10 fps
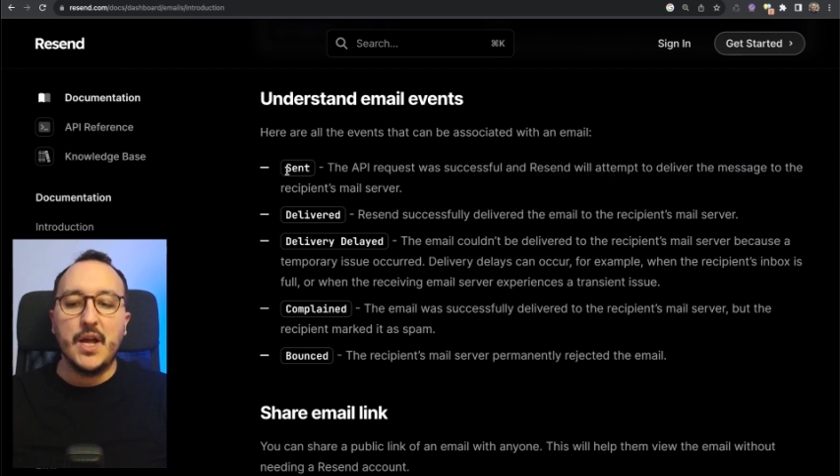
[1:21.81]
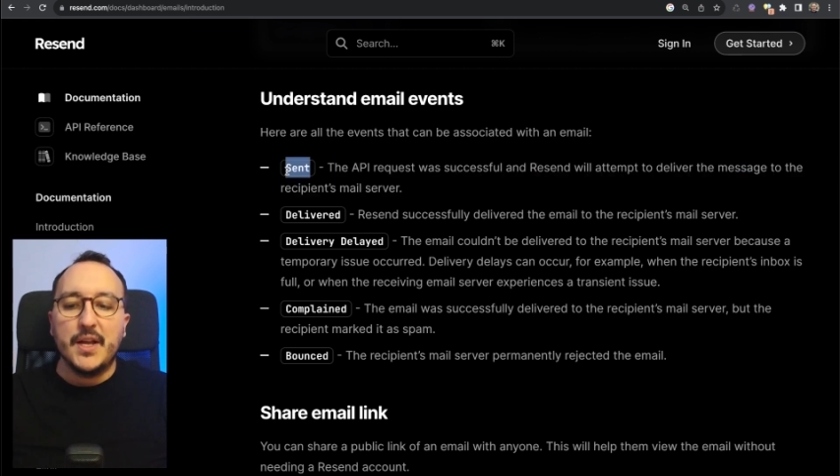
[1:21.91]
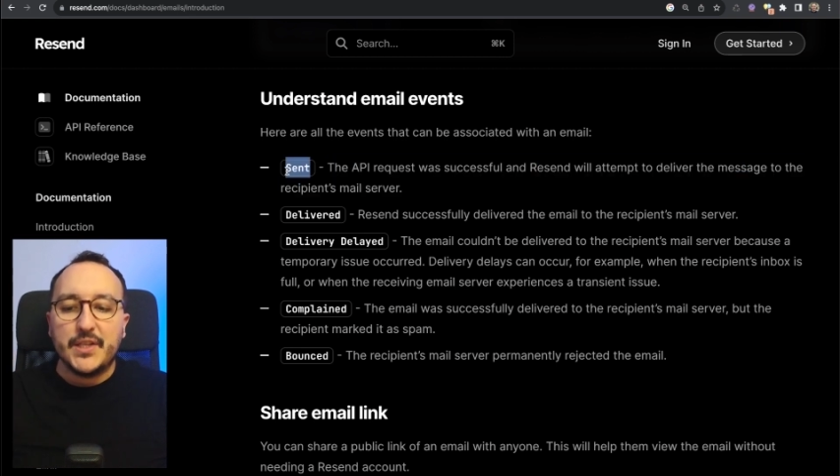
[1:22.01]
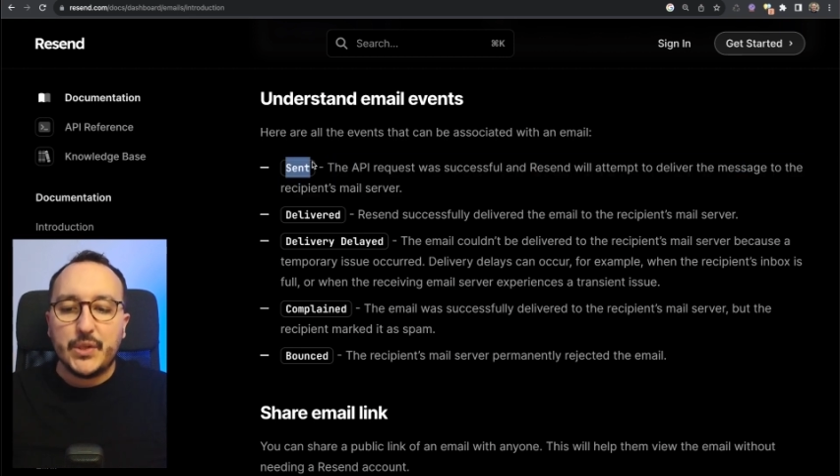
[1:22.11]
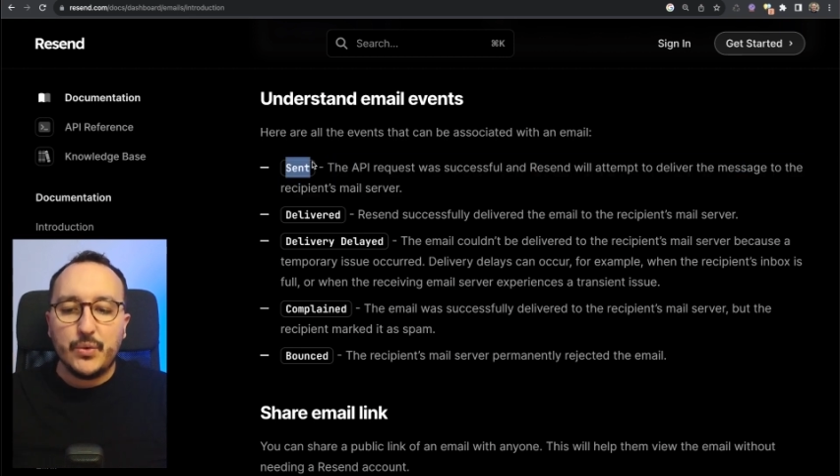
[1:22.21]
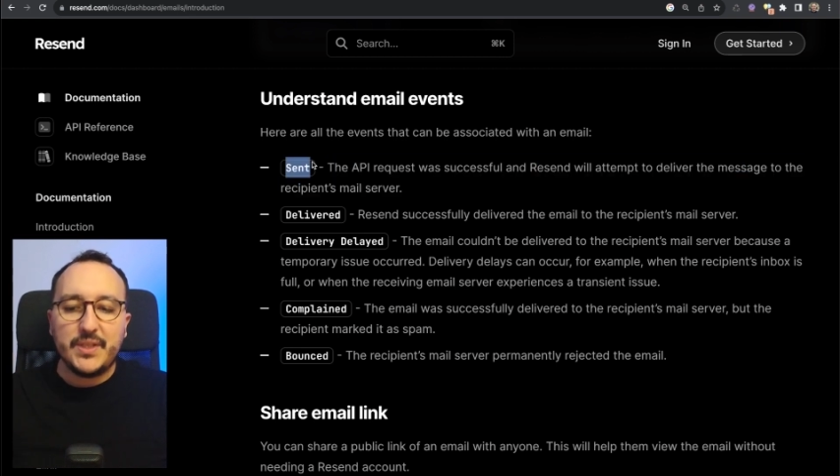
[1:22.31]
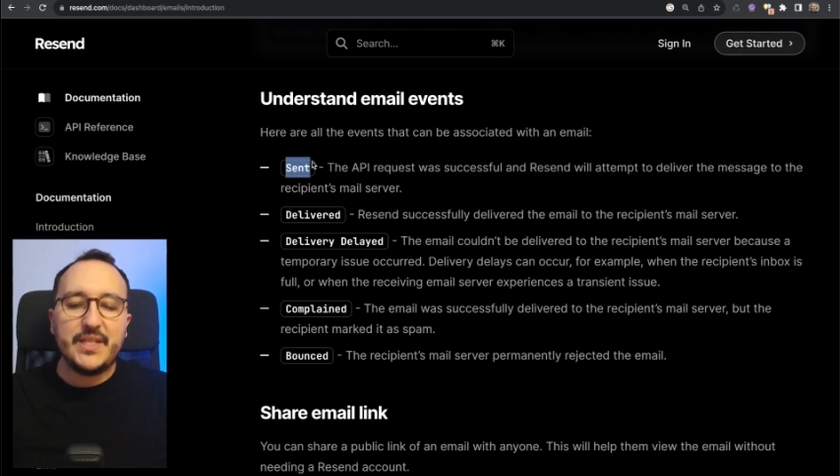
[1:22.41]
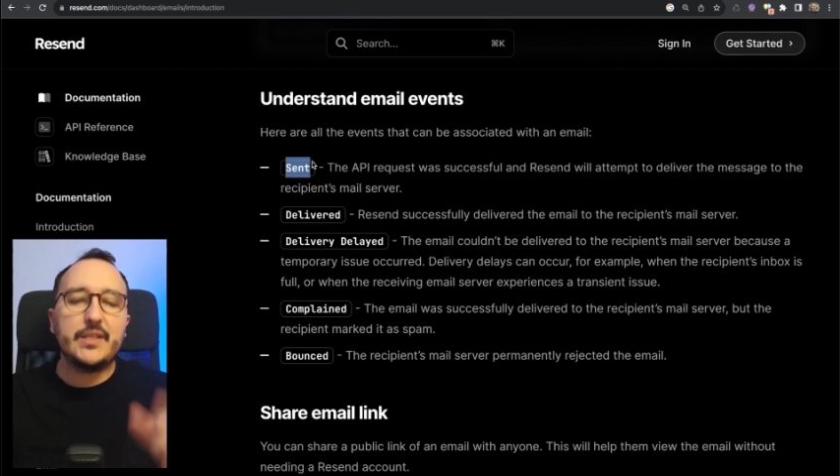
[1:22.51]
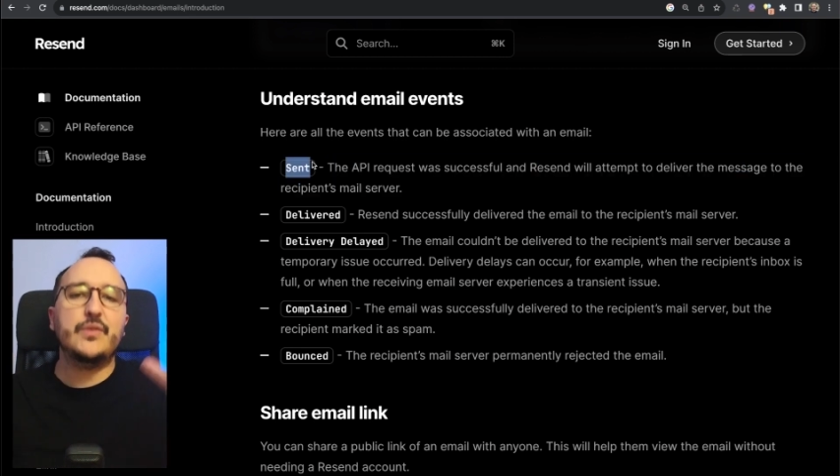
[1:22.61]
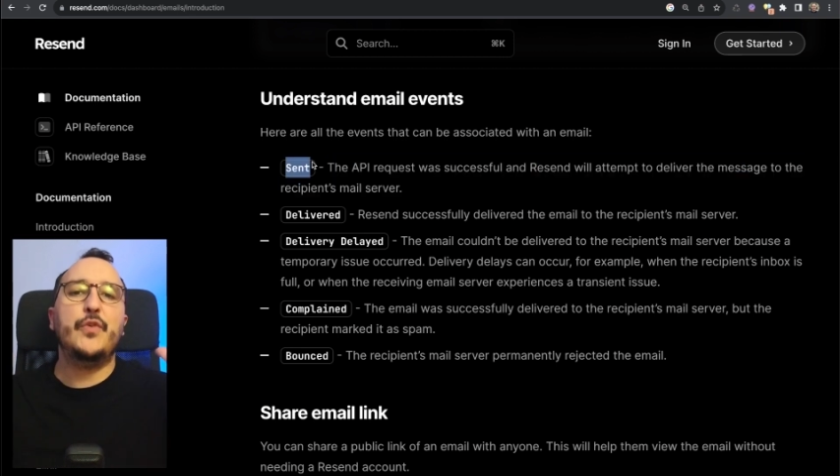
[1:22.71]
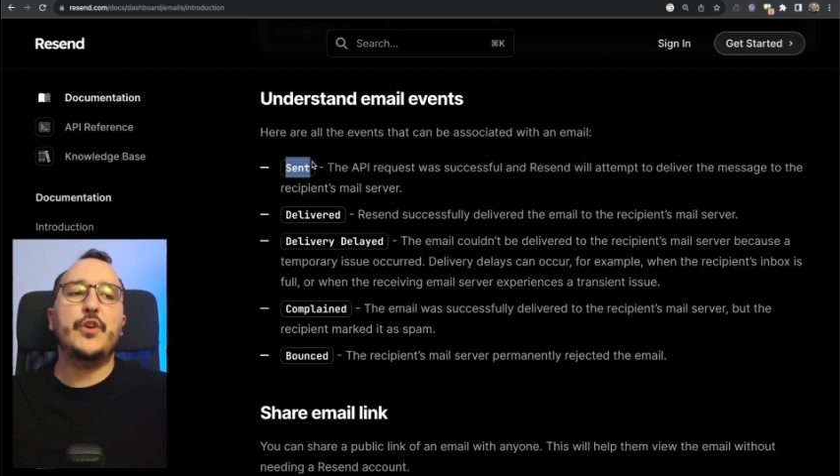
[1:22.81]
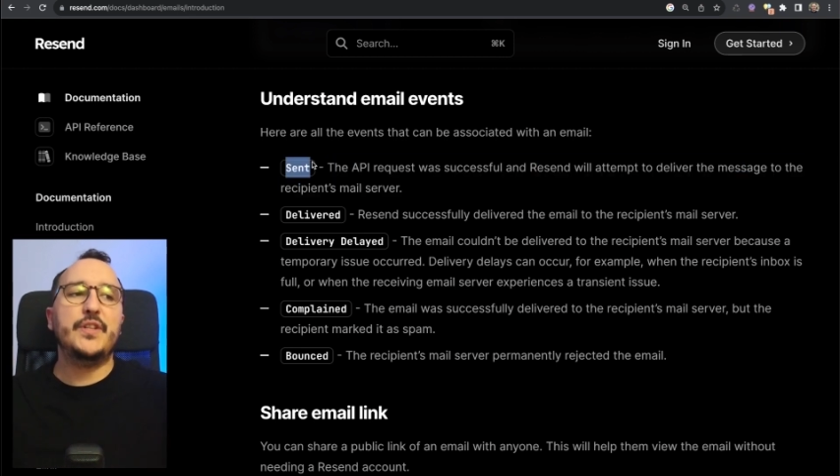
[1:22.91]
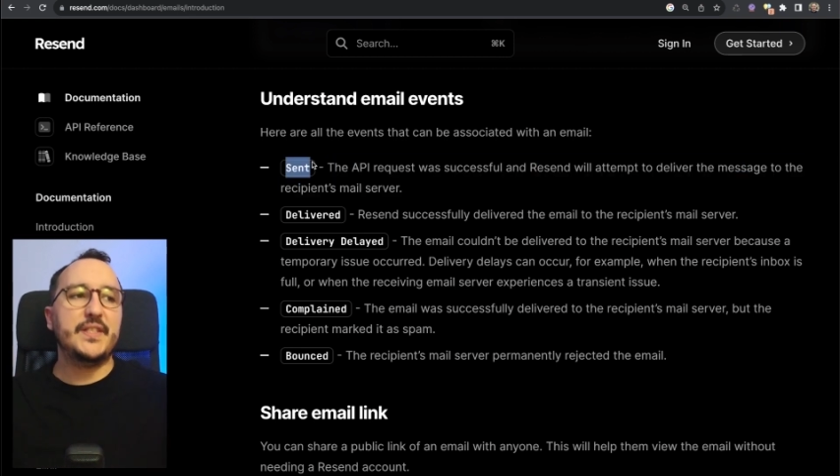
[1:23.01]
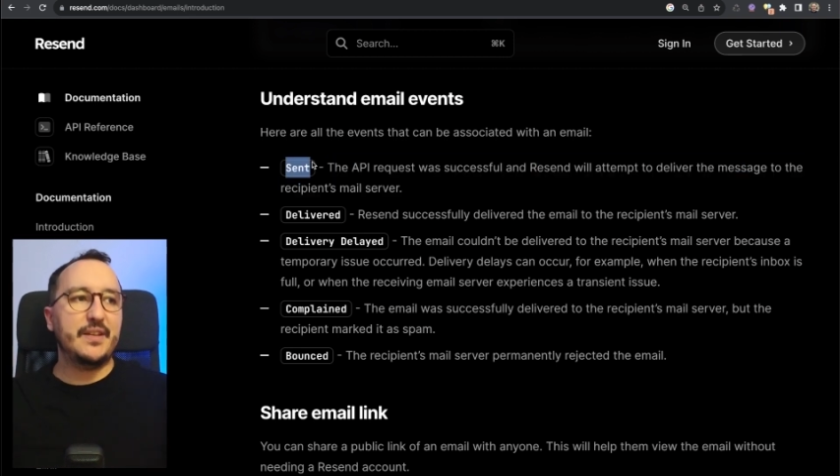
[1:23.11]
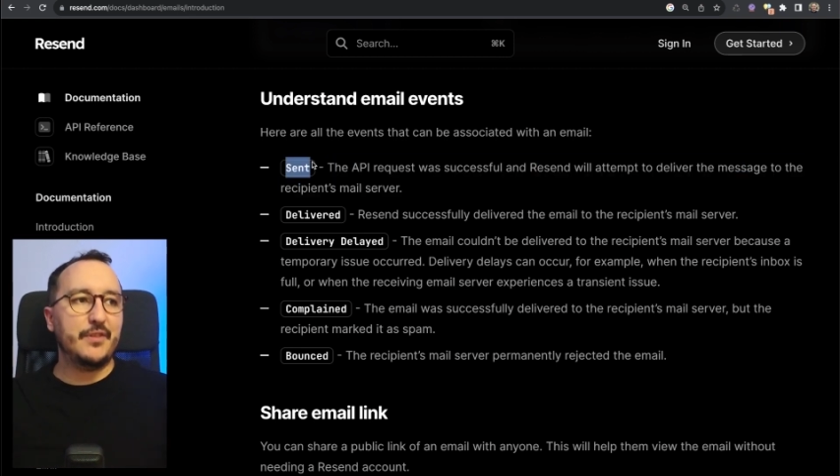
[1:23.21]
So this
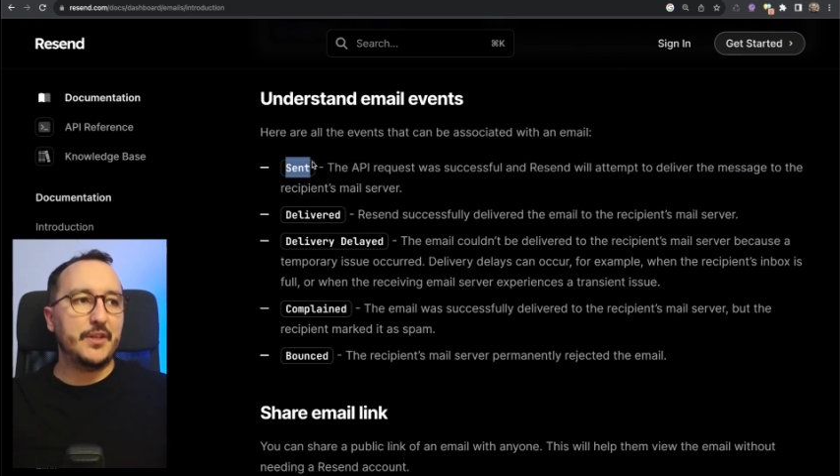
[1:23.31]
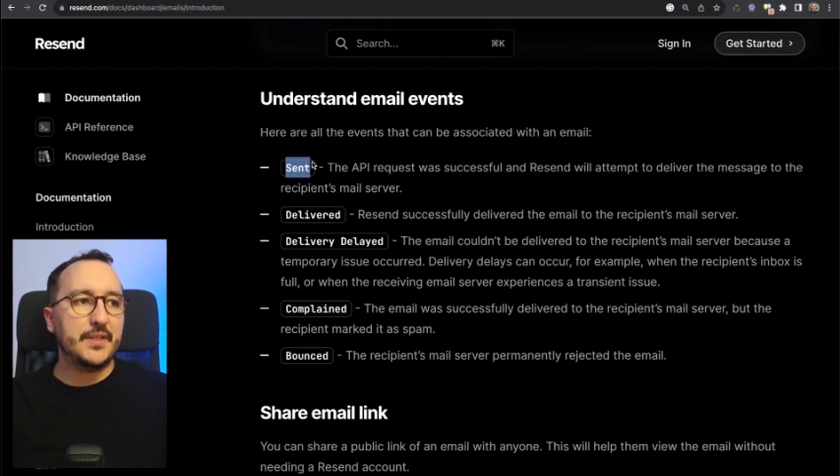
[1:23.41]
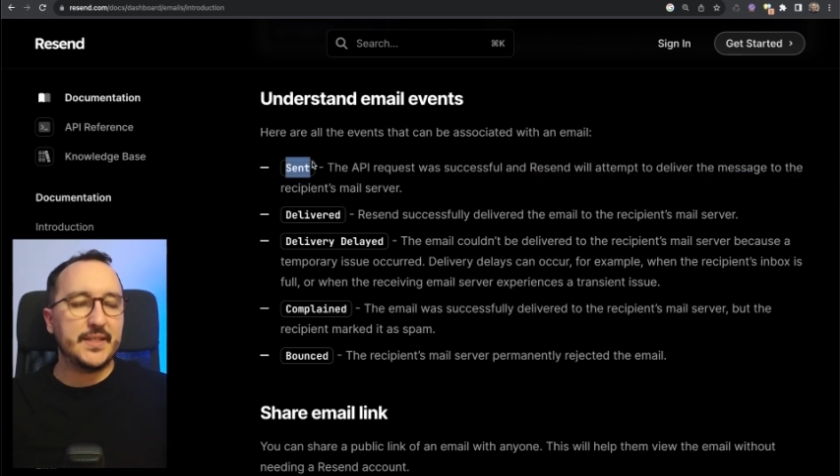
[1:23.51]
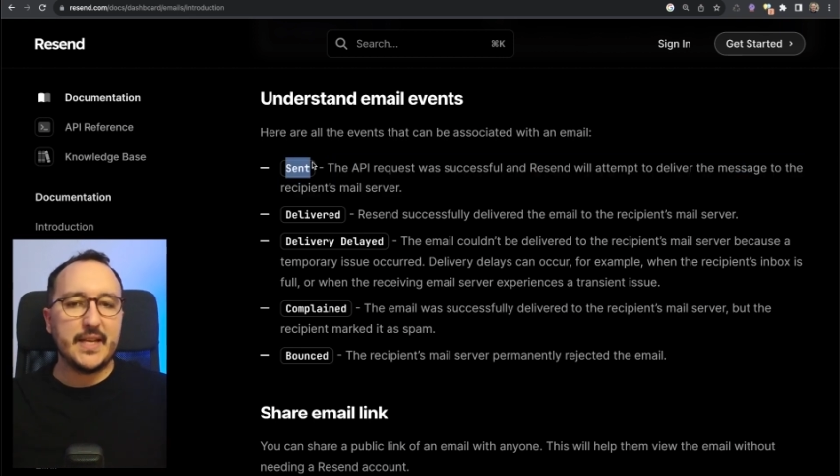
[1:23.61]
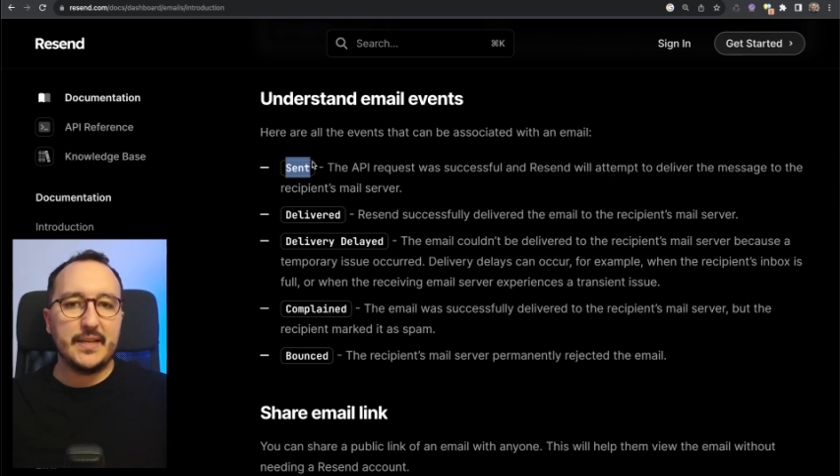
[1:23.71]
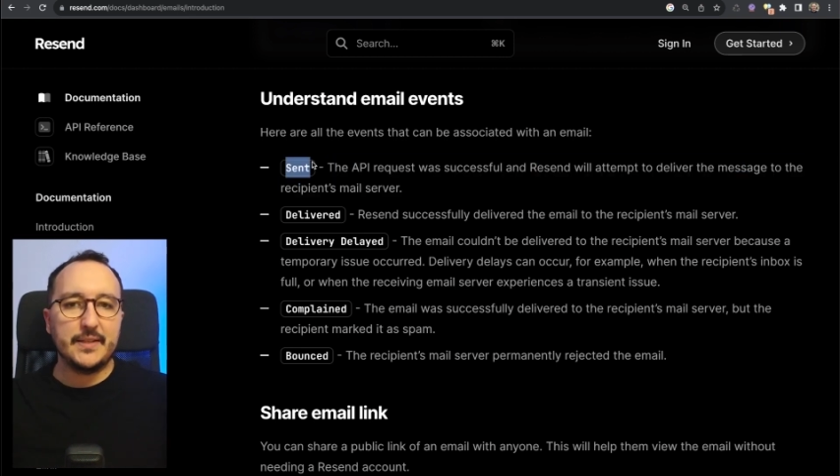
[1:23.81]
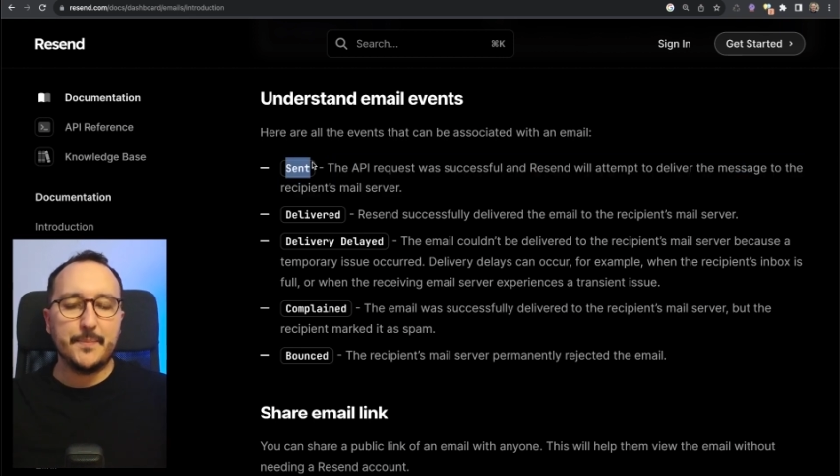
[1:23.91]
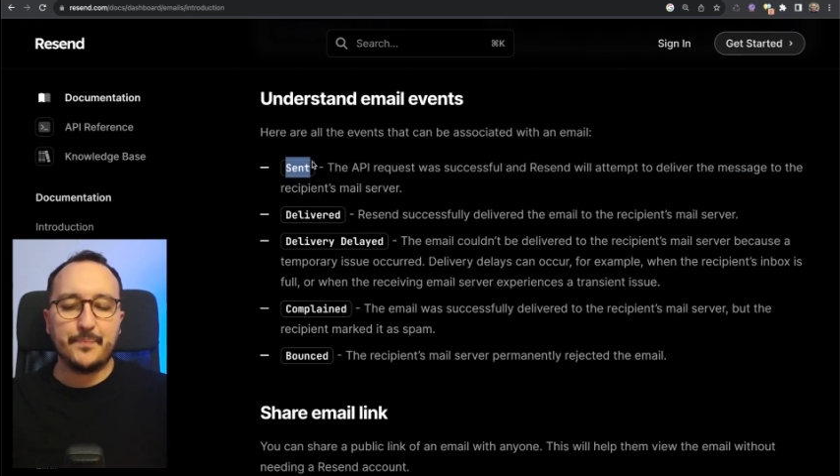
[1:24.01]
first event, sent,